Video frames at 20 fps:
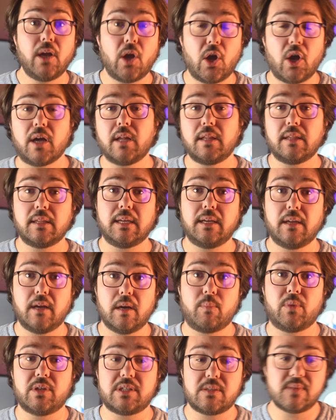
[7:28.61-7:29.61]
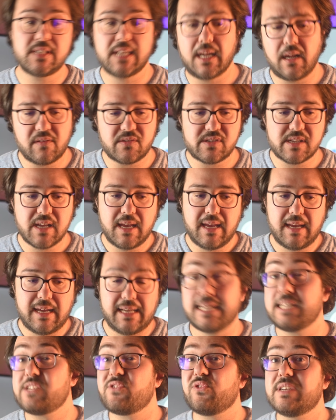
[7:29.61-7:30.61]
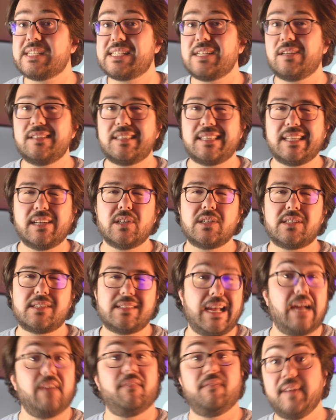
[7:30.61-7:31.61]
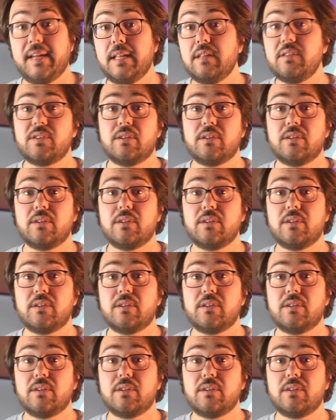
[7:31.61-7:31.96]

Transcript: on the AirPods themselves. And as a result, I felt